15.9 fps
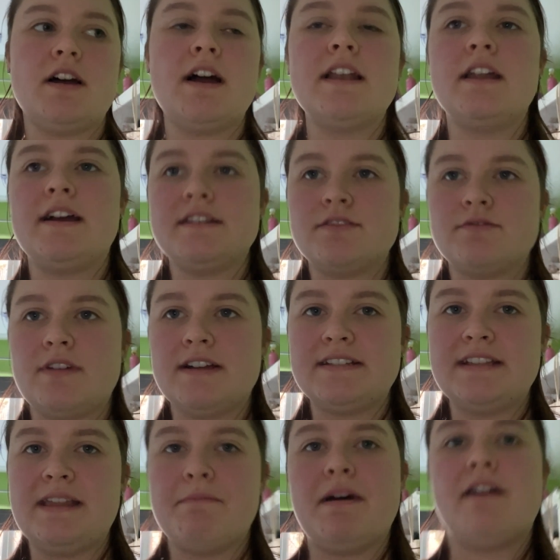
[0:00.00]
I liked
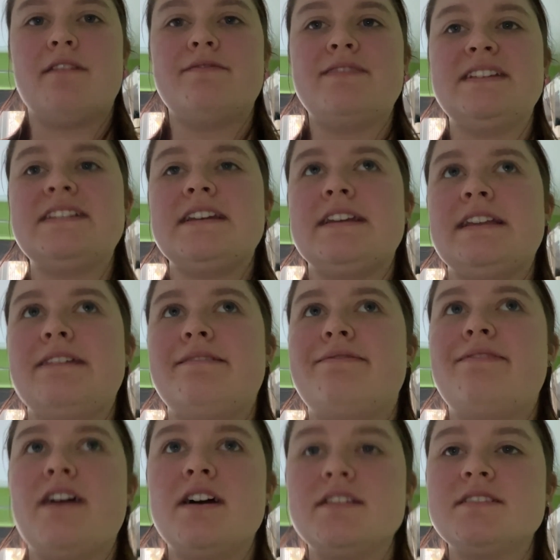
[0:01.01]
writing them out physically
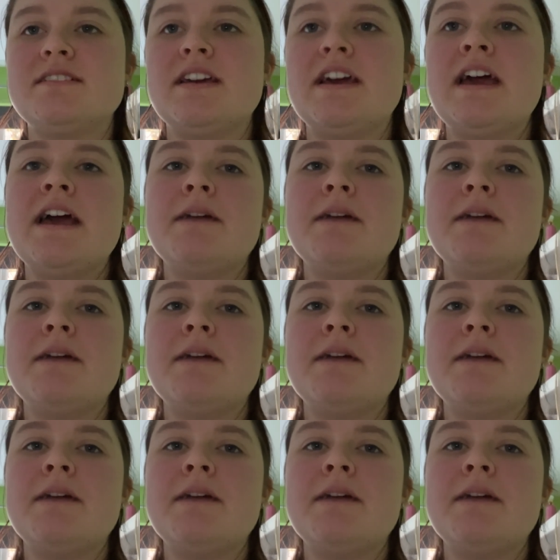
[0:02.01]
first,